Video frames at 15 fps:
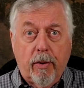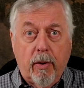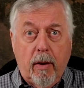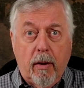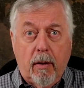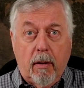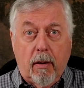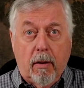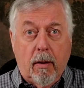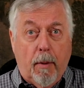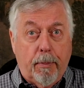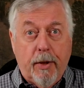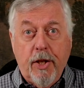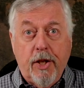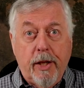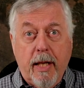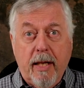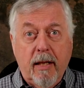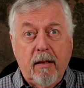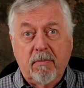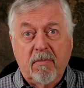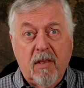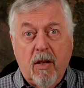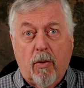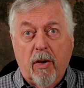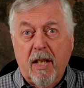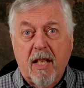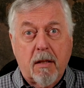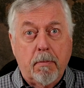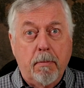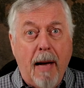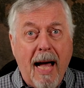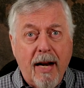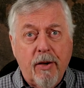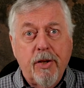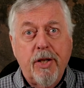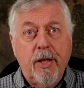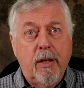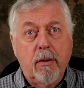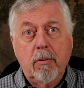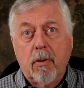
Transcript: appreciate it or it doesn't matter to you,